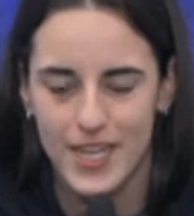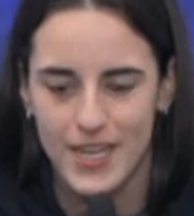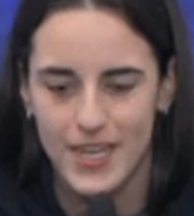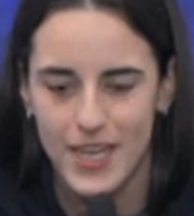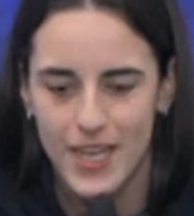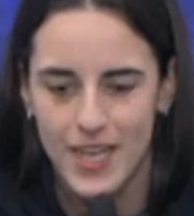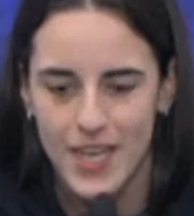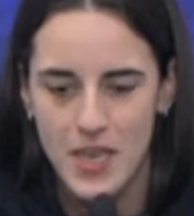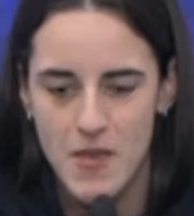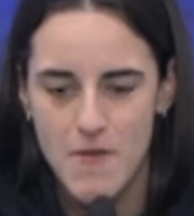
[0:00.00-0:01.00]
And
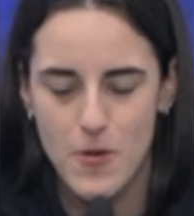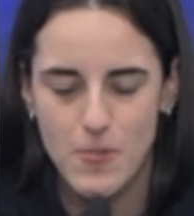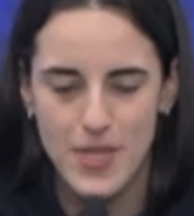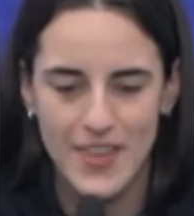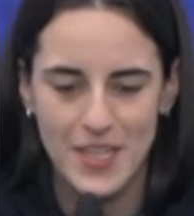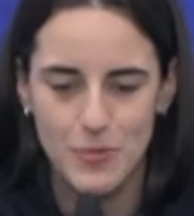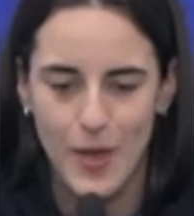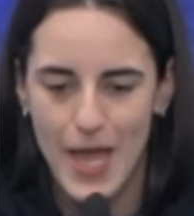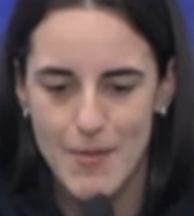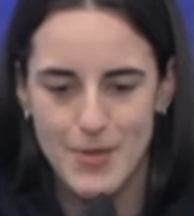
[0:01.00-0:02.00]
for me, that's
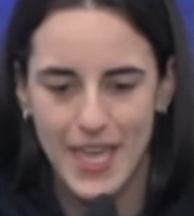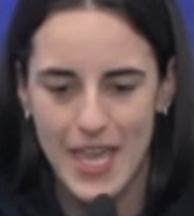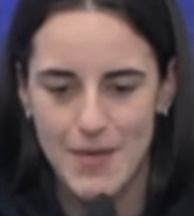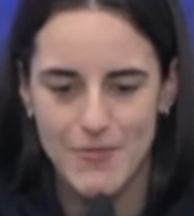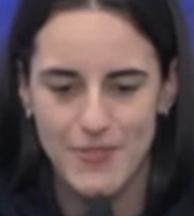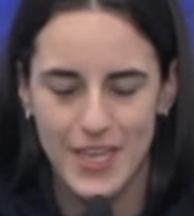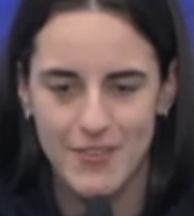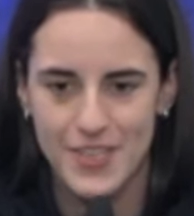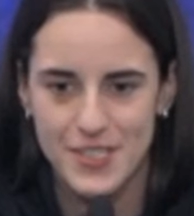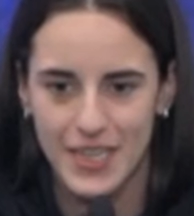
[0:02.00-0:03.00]
why I became a fan
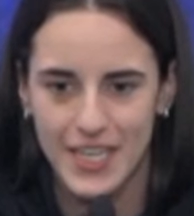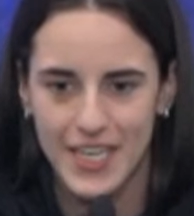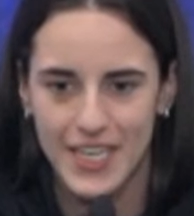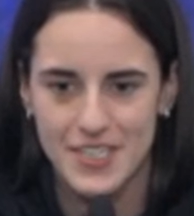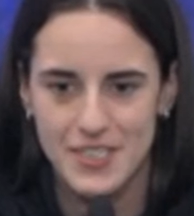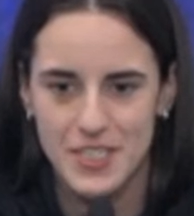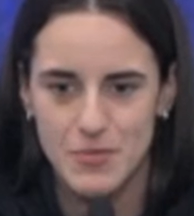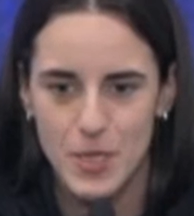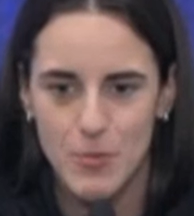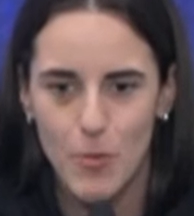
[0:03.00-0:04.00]
of this league, is these
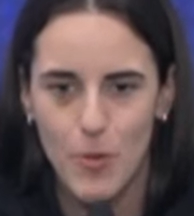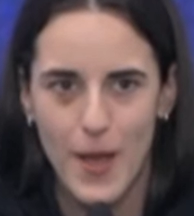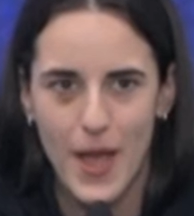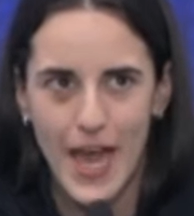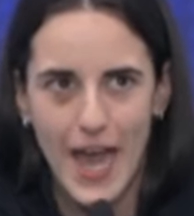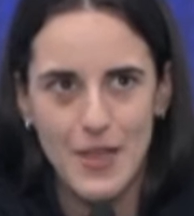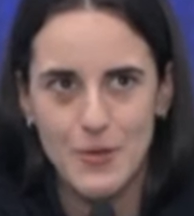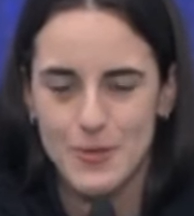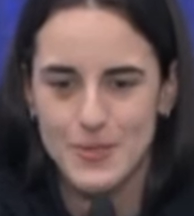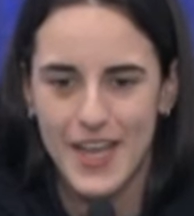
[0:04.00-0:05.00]
people were my
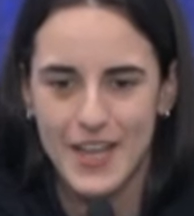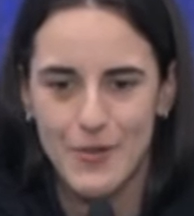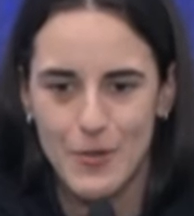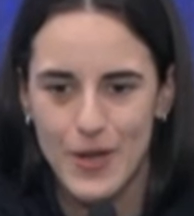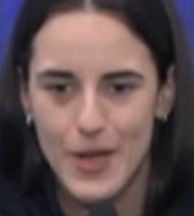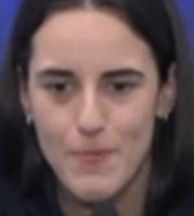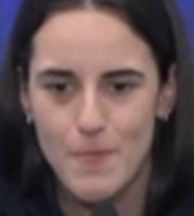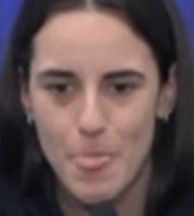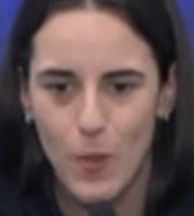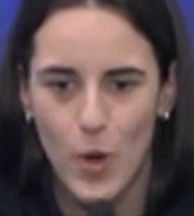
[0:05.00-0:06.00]
idols. I grew
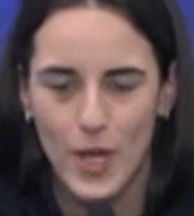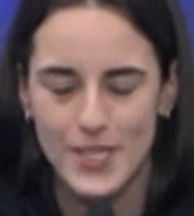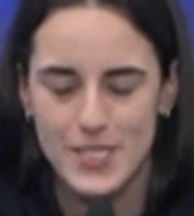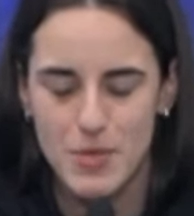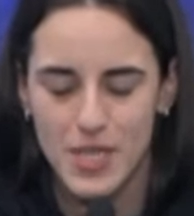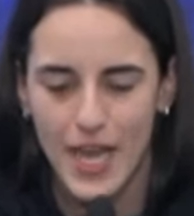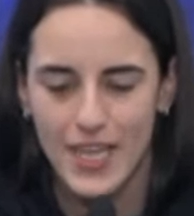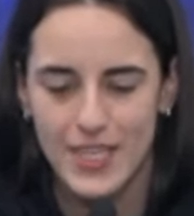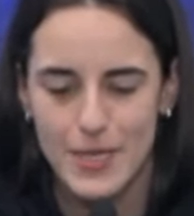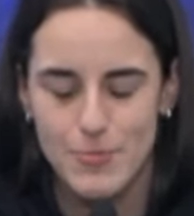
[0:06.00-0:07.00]
up wanting to be
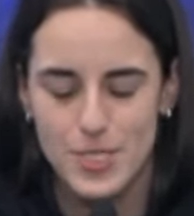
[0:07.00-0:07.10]
like them.